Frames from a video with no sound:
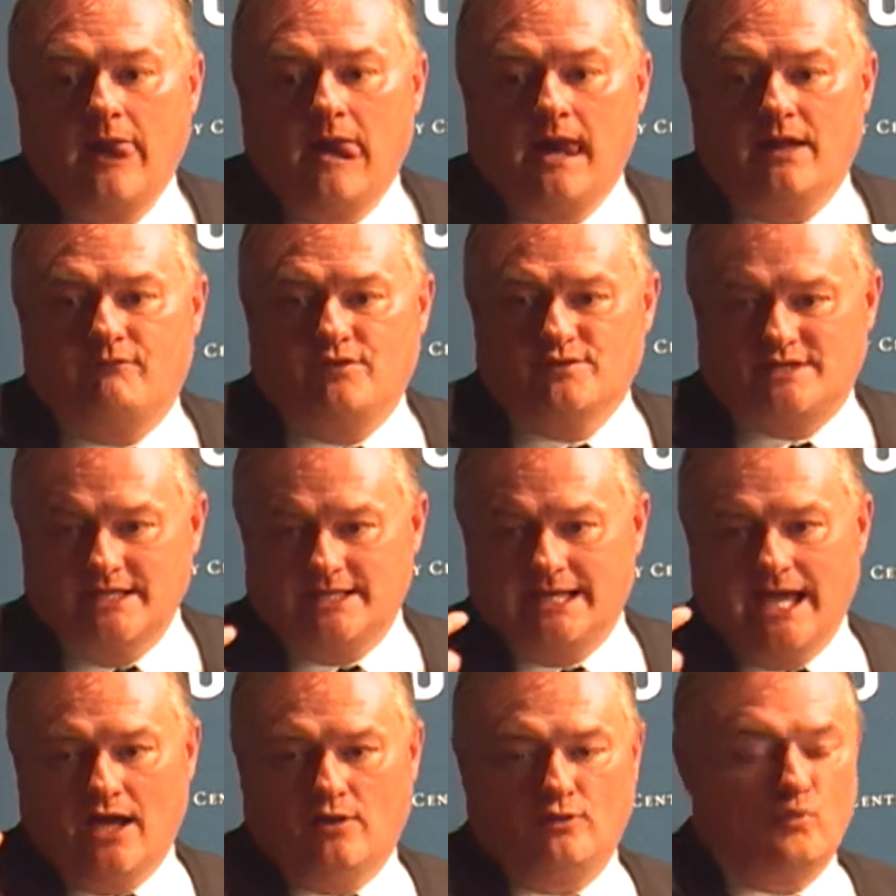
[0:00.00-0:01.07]
if you sit
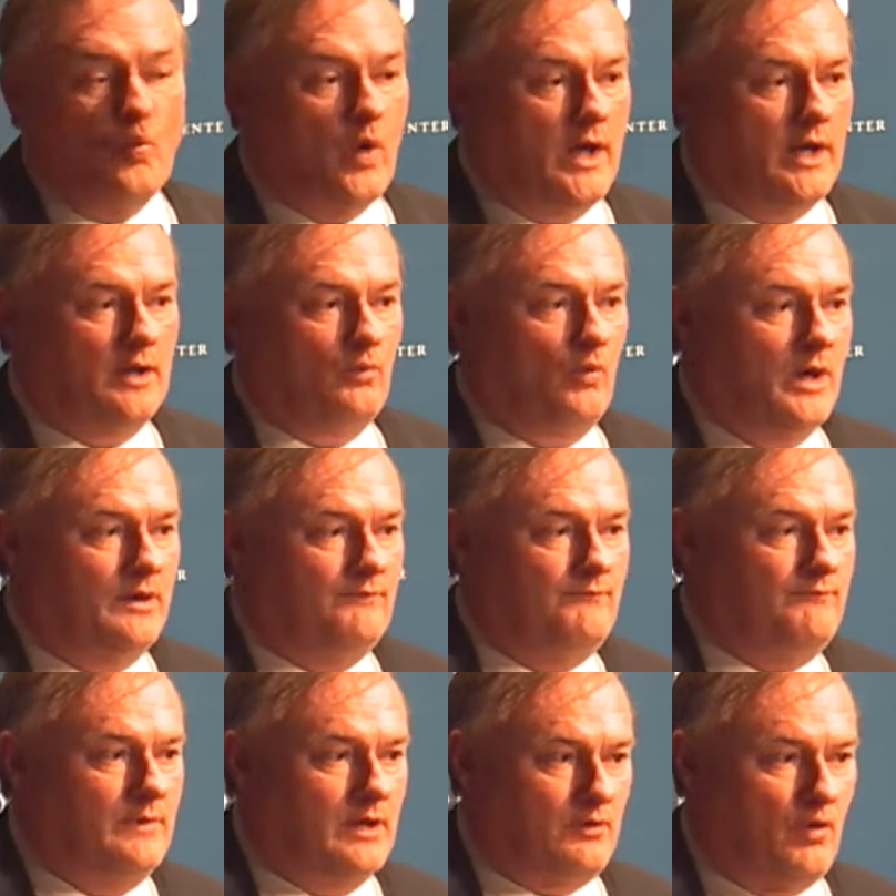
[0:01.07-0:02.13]
down one-on-one
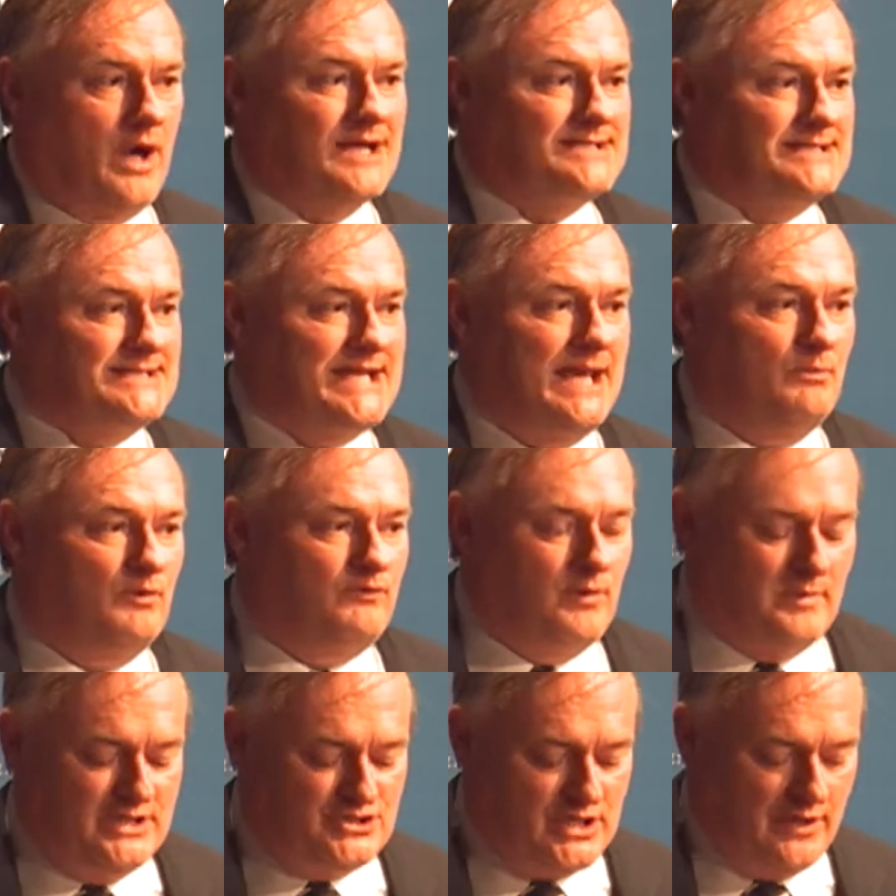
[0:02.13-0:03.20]
across the table
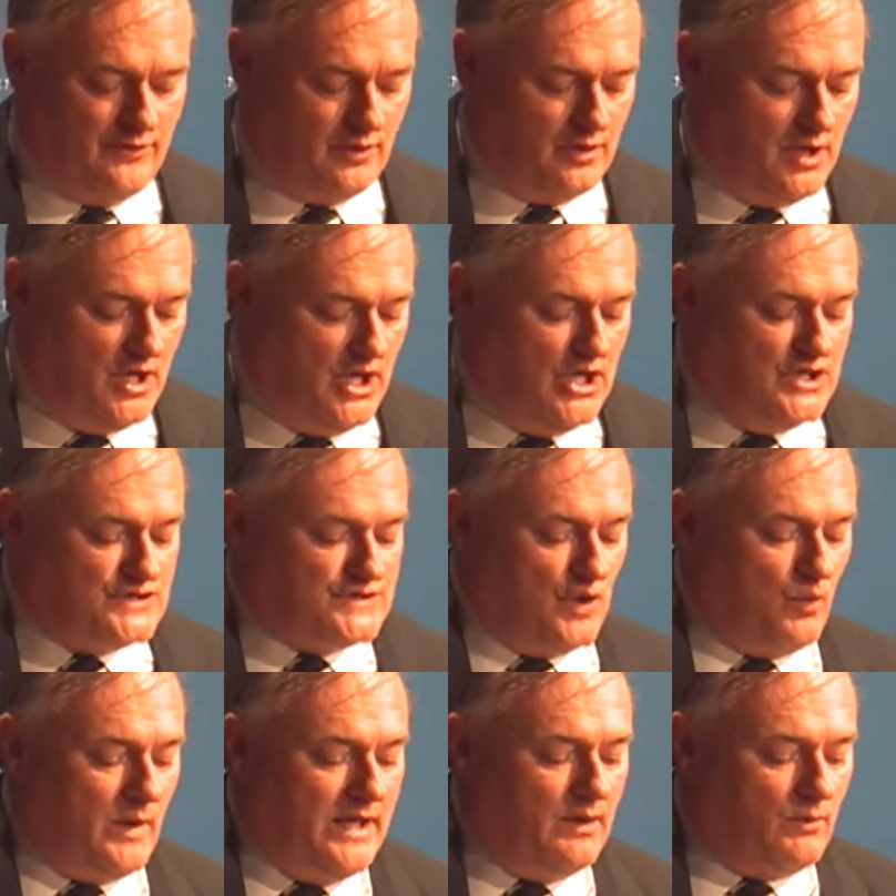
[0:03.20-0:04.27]
from each other. So
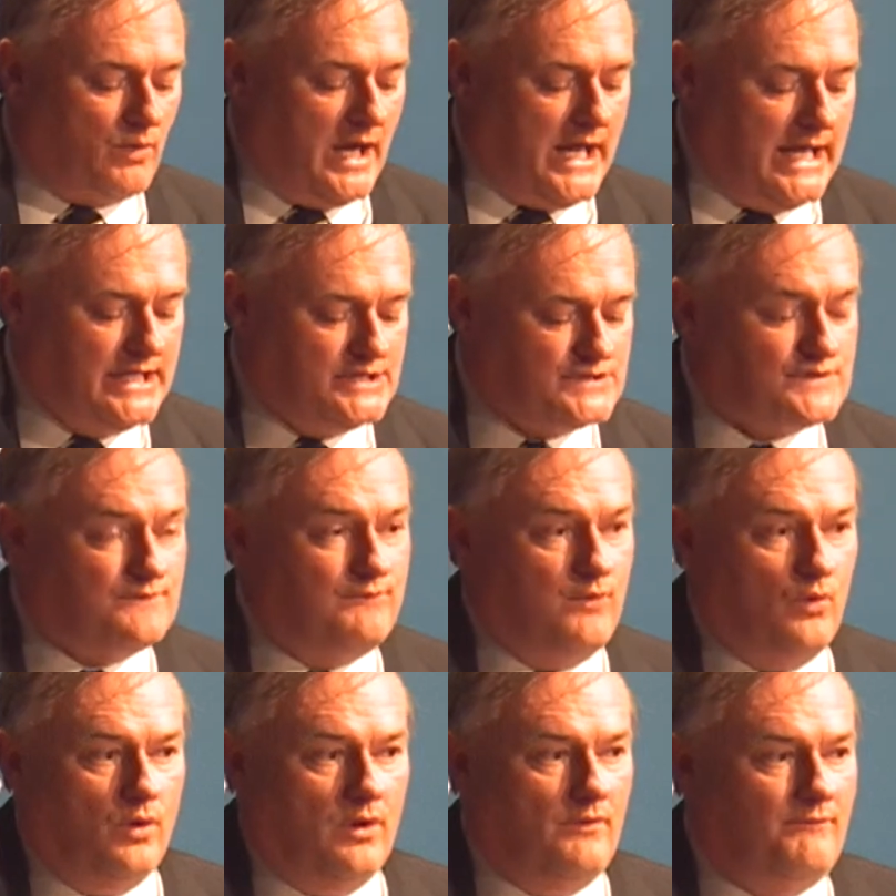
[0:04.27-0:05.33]
we arranged
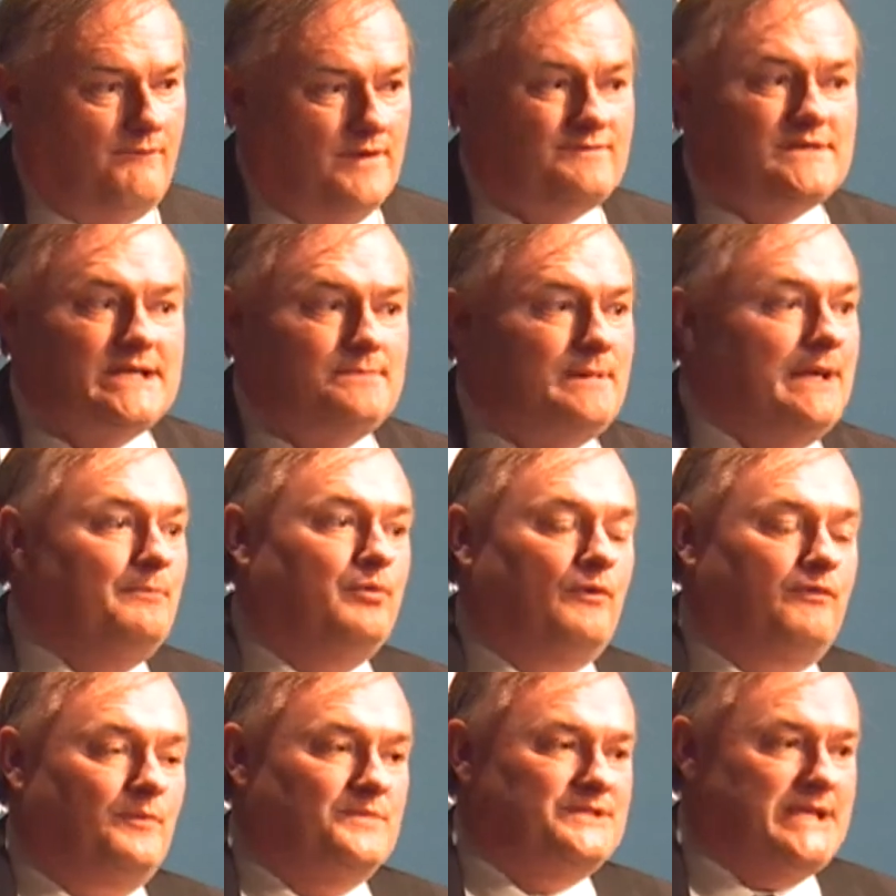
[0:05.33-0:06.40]
for 50 people
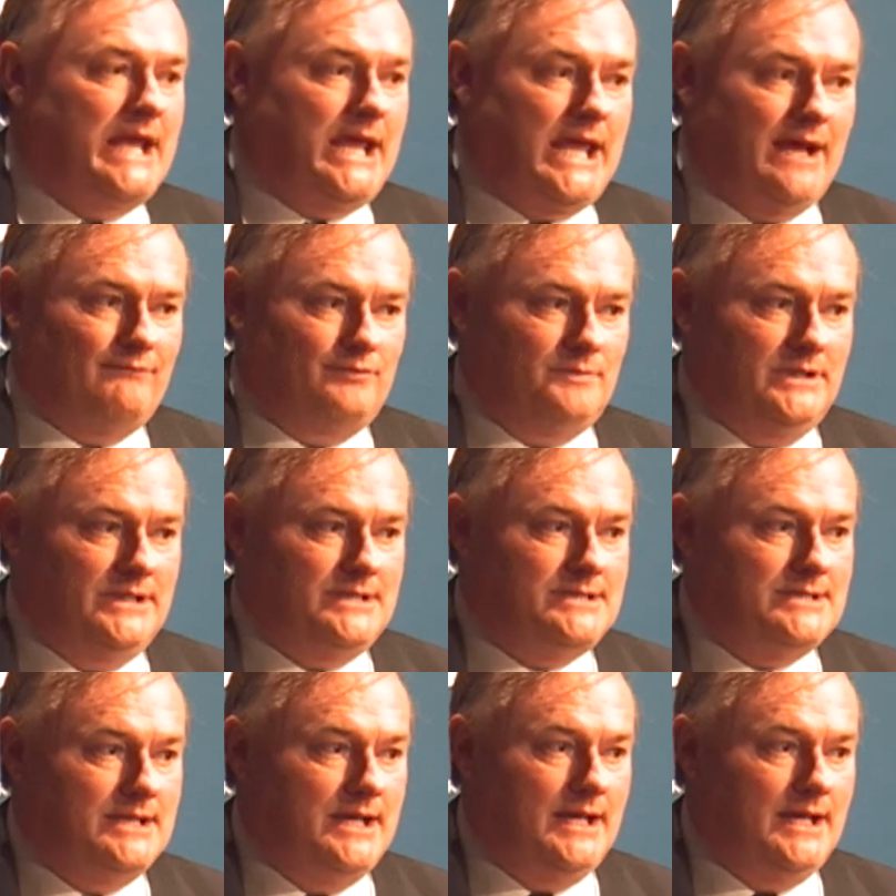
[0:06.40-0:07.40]
from state government.